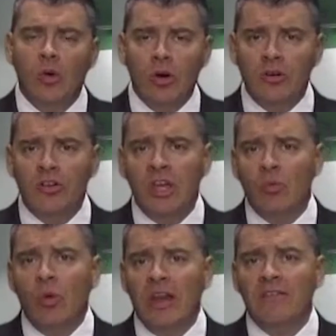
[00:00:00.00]
order to
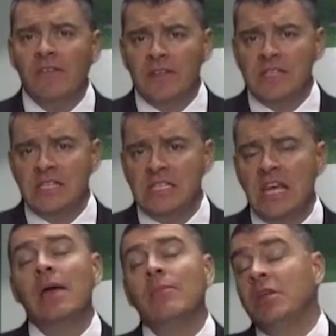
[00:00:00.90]
get ready for this
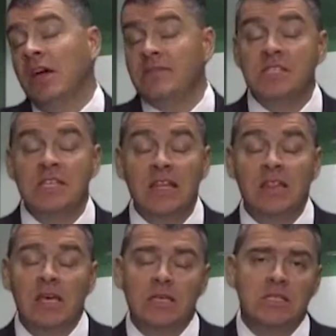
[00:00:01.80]
exam, and I've
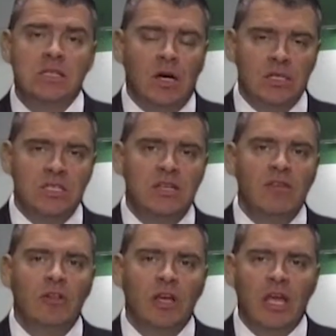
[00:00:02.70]
said this on
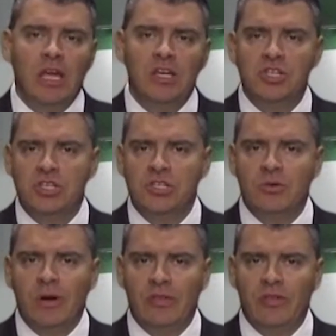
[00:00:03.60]
several occasions
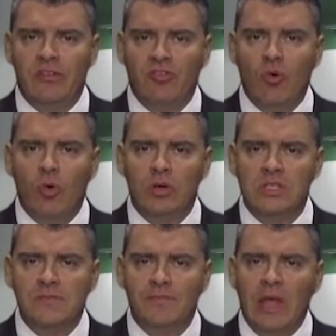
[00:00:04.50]
throughout this
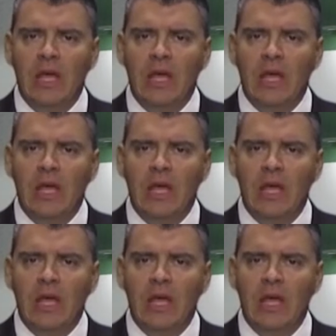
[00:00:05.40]
course,